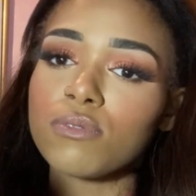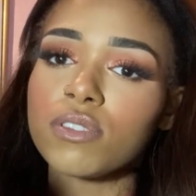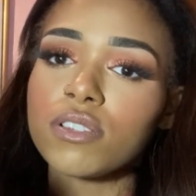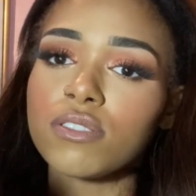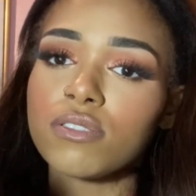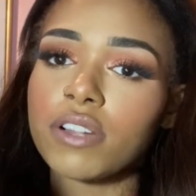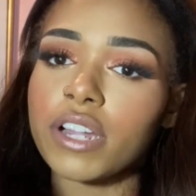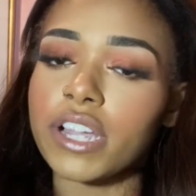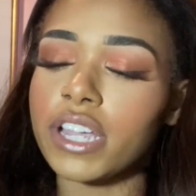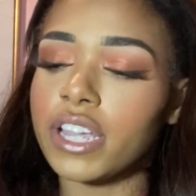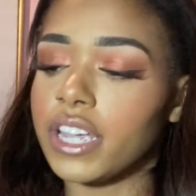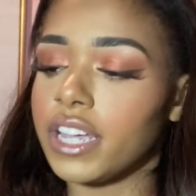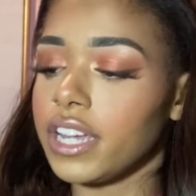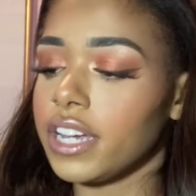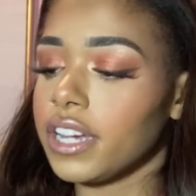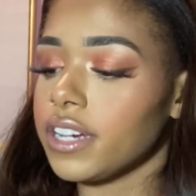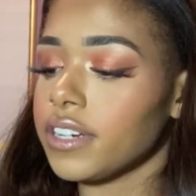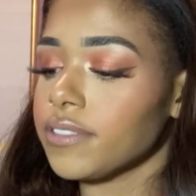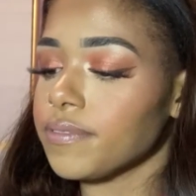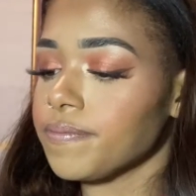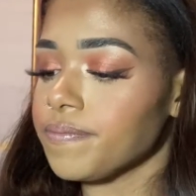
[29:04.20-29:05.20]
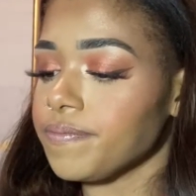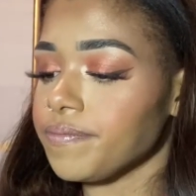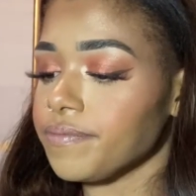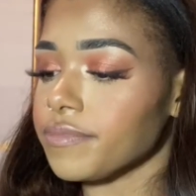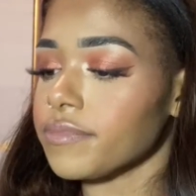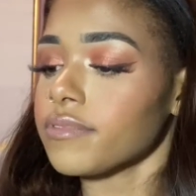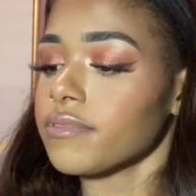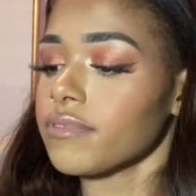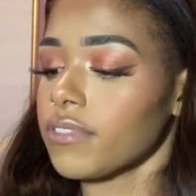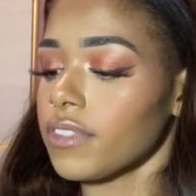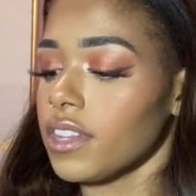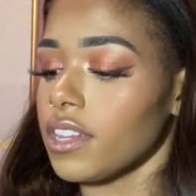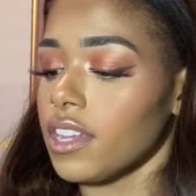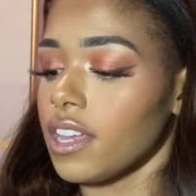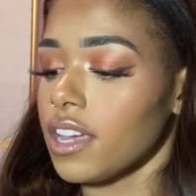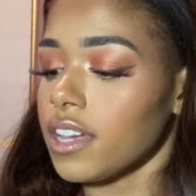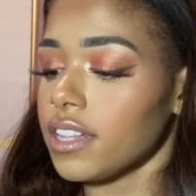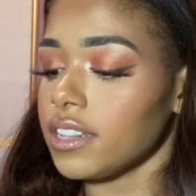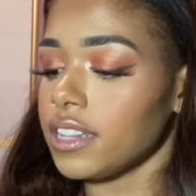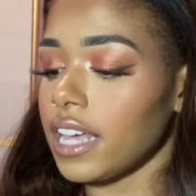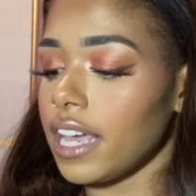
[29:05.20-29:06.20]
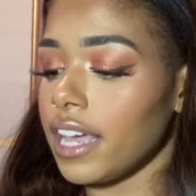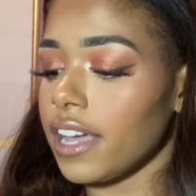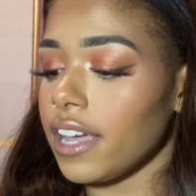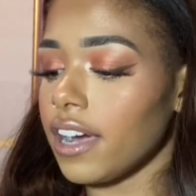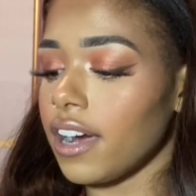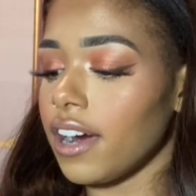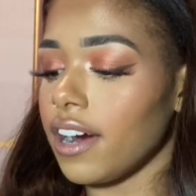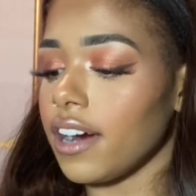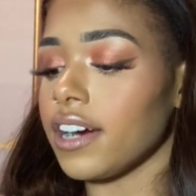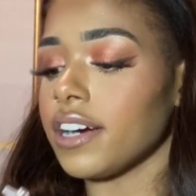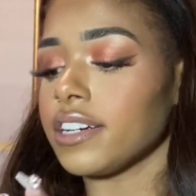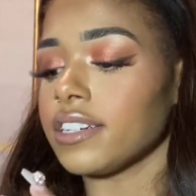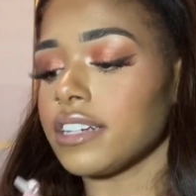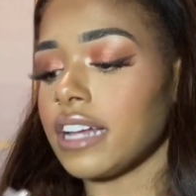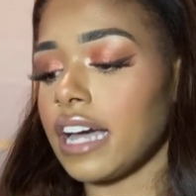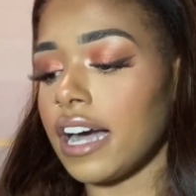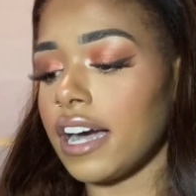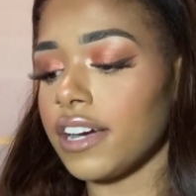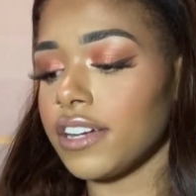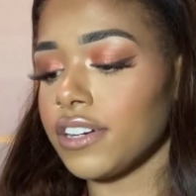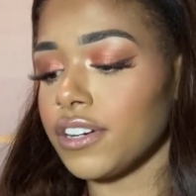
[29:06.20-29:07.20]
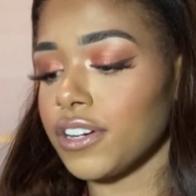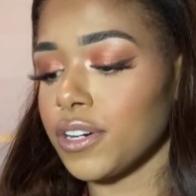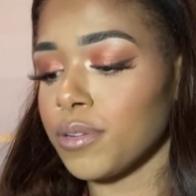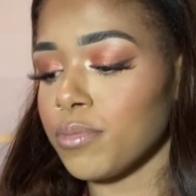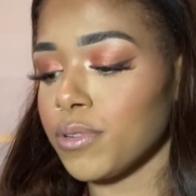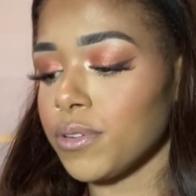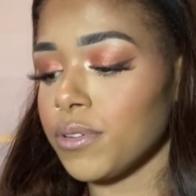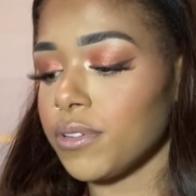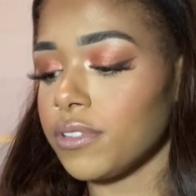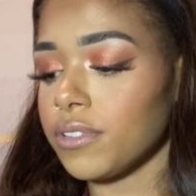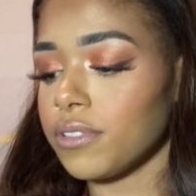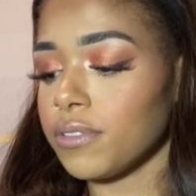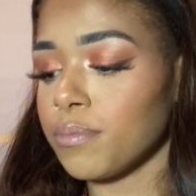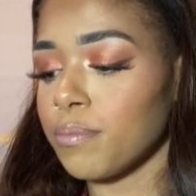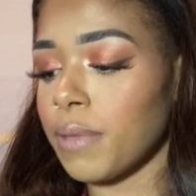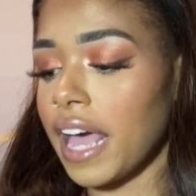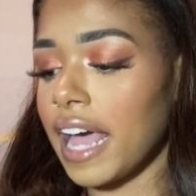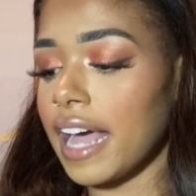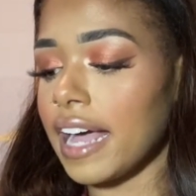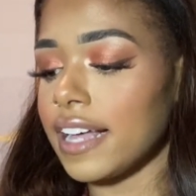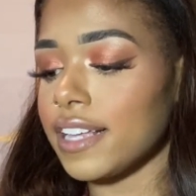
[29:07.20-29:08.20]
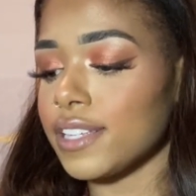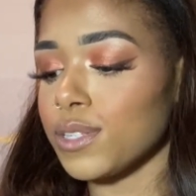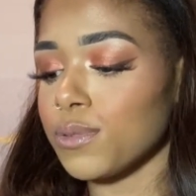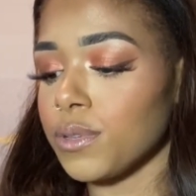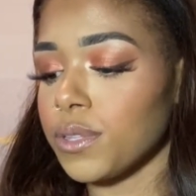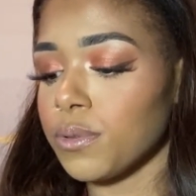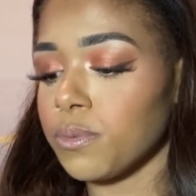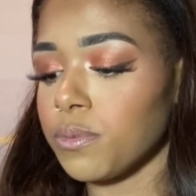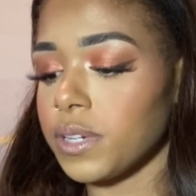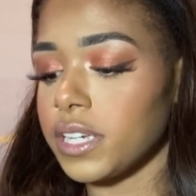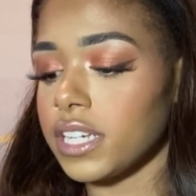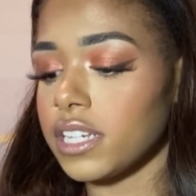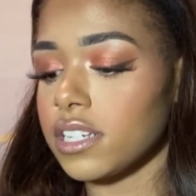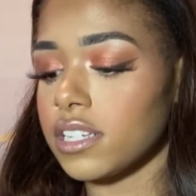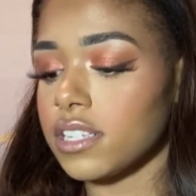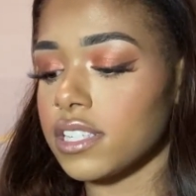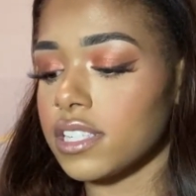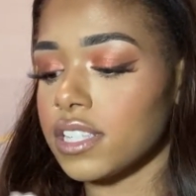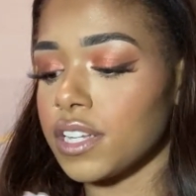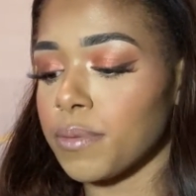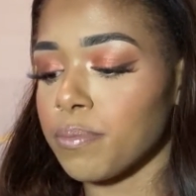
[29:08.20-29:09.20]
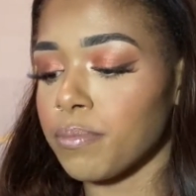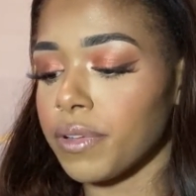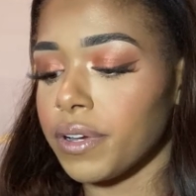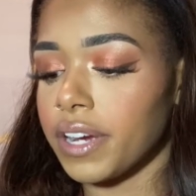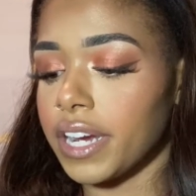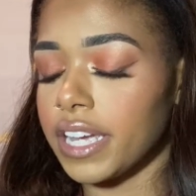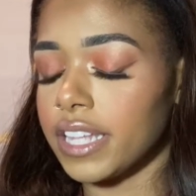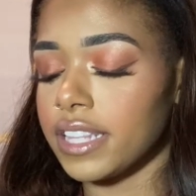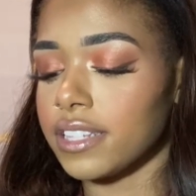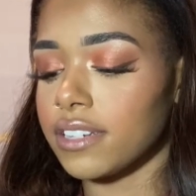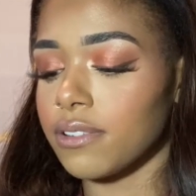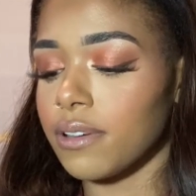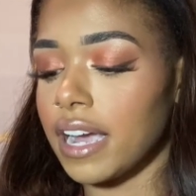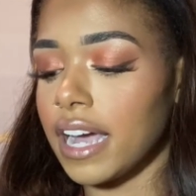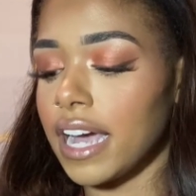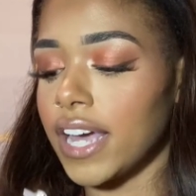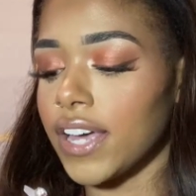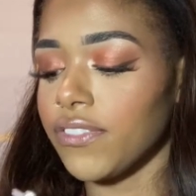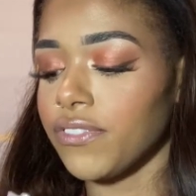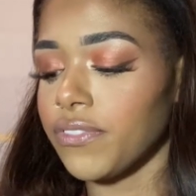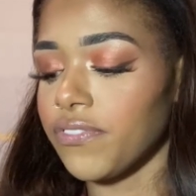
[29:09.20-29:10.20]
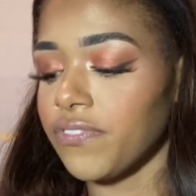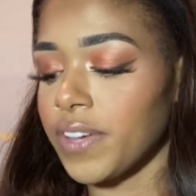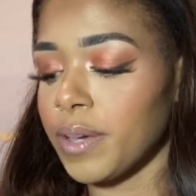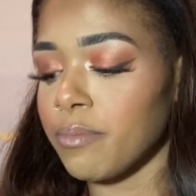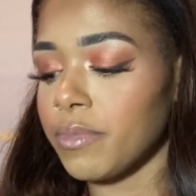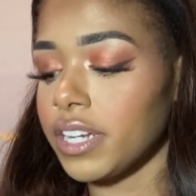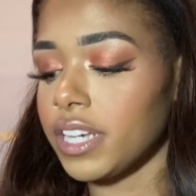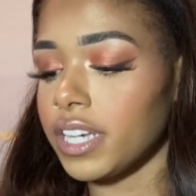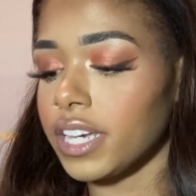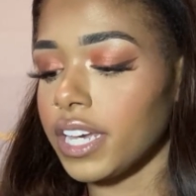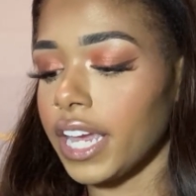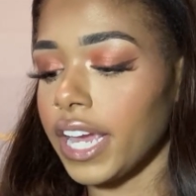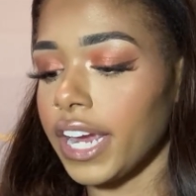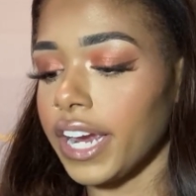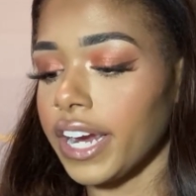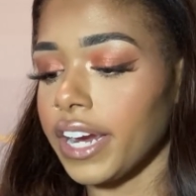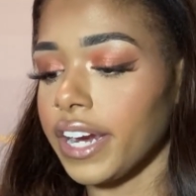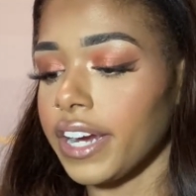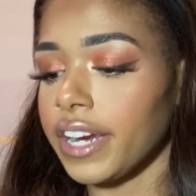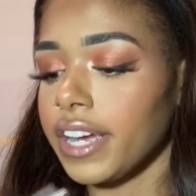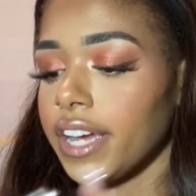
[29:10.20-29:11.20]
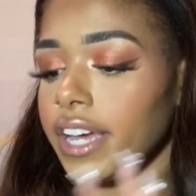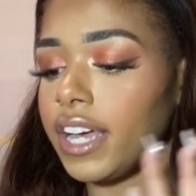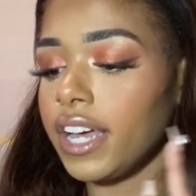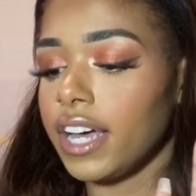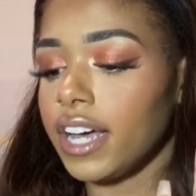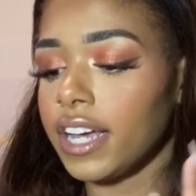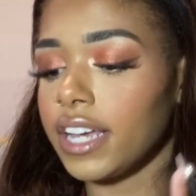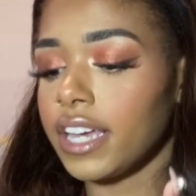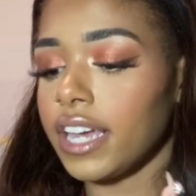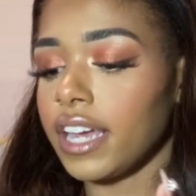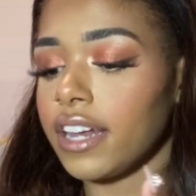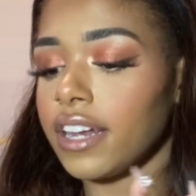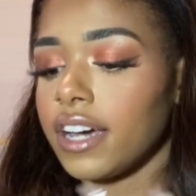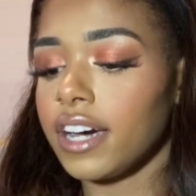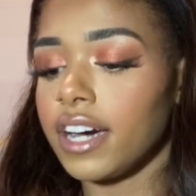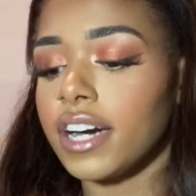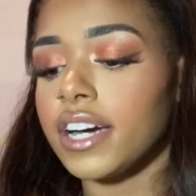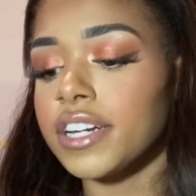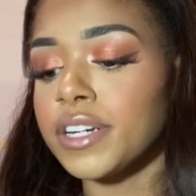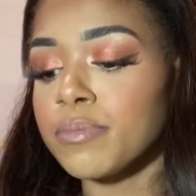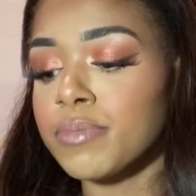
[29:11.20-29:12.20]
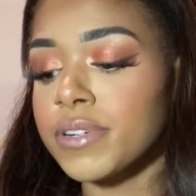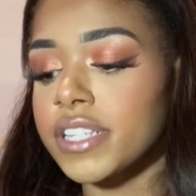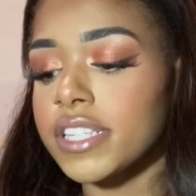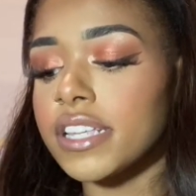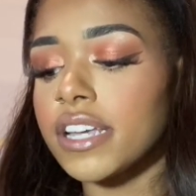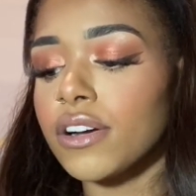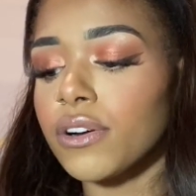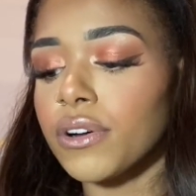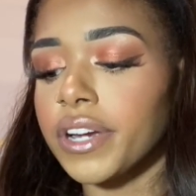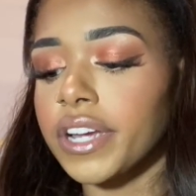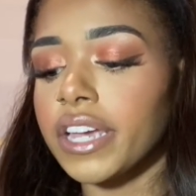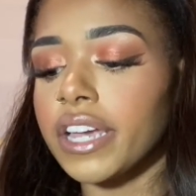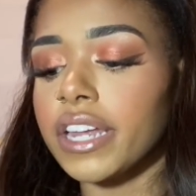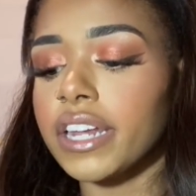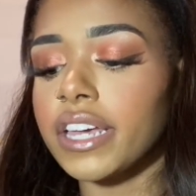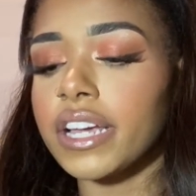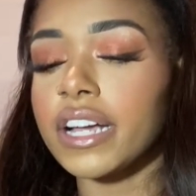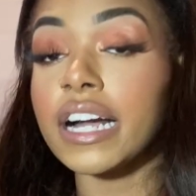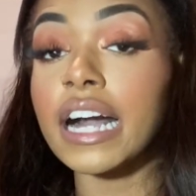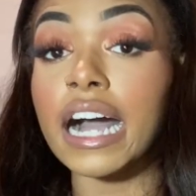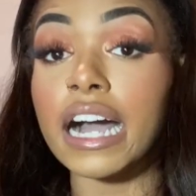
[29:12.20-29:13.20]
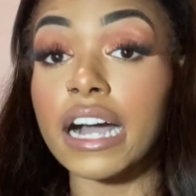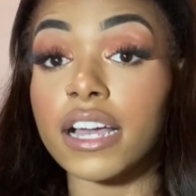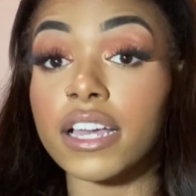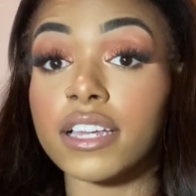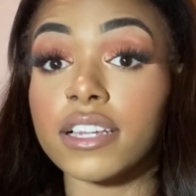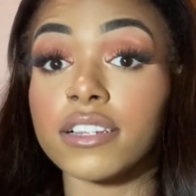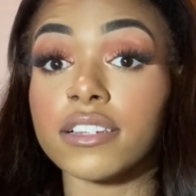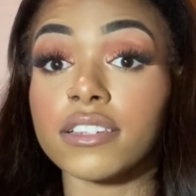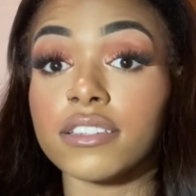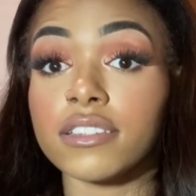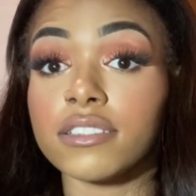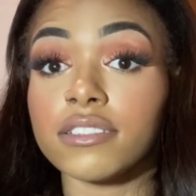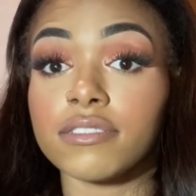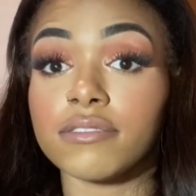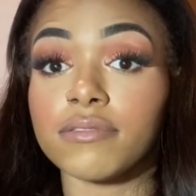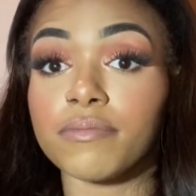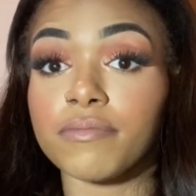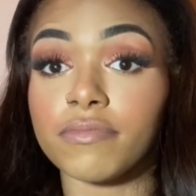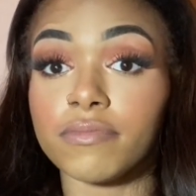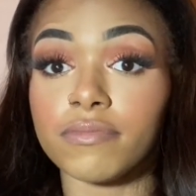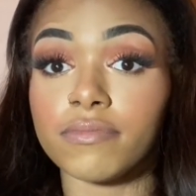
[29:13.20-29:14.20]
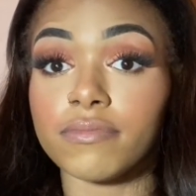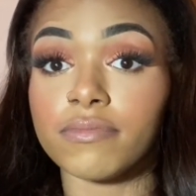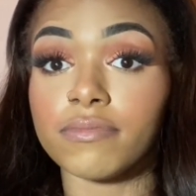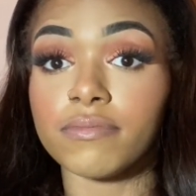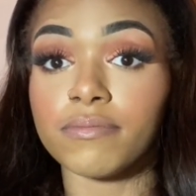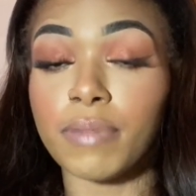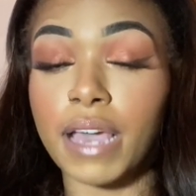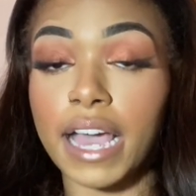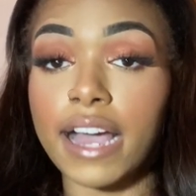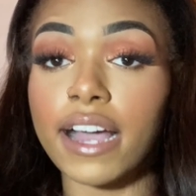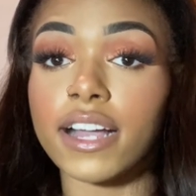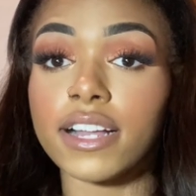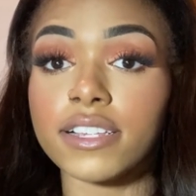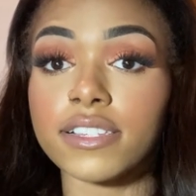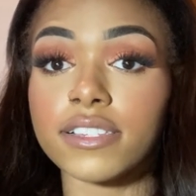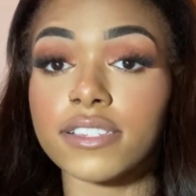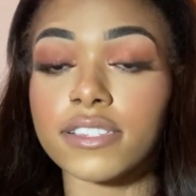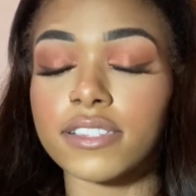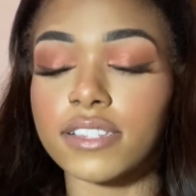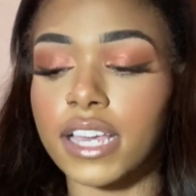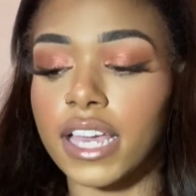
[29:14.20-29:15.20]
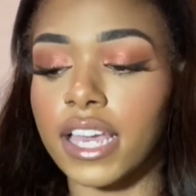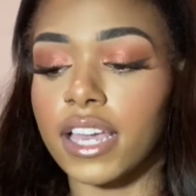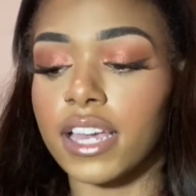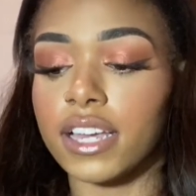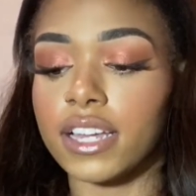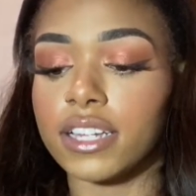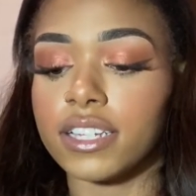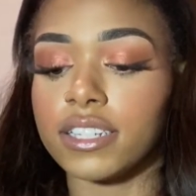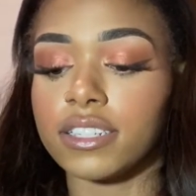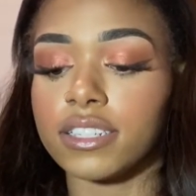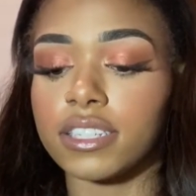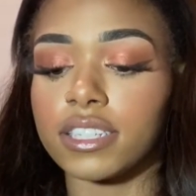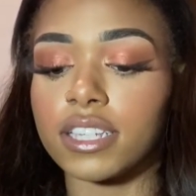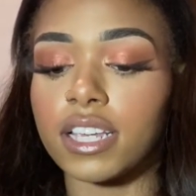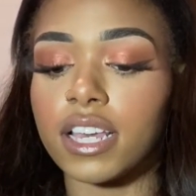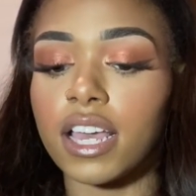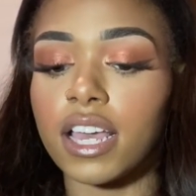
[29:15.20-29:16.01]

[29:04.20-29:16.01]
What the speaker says: ones right here, they are non-herbal pads with wings. They're plant-derived feminine care. Again, 100% organic cotton pads, and